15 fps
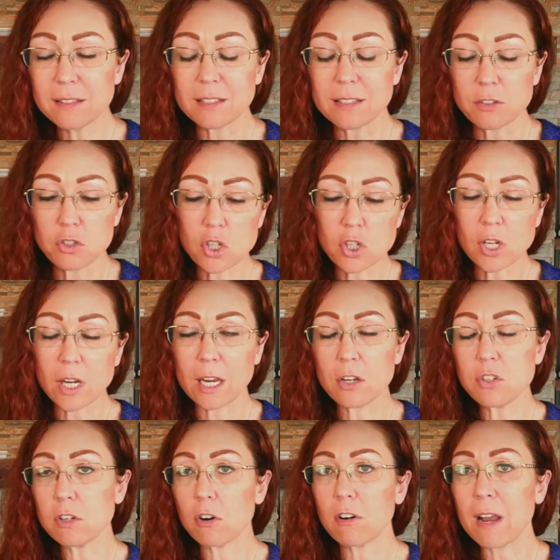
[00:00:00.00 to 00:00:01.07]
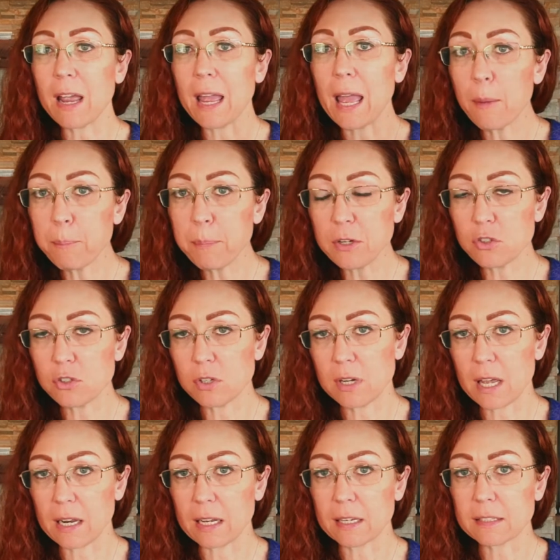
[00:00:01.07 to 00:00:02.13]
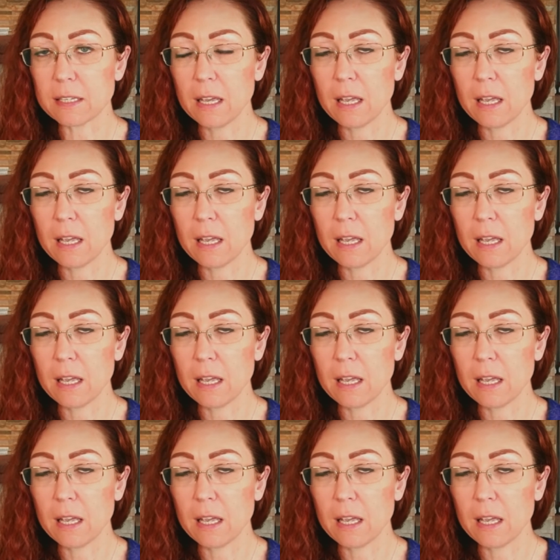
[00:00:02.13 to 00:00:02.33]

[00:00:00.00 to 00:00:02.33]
It's changing our epigenetics,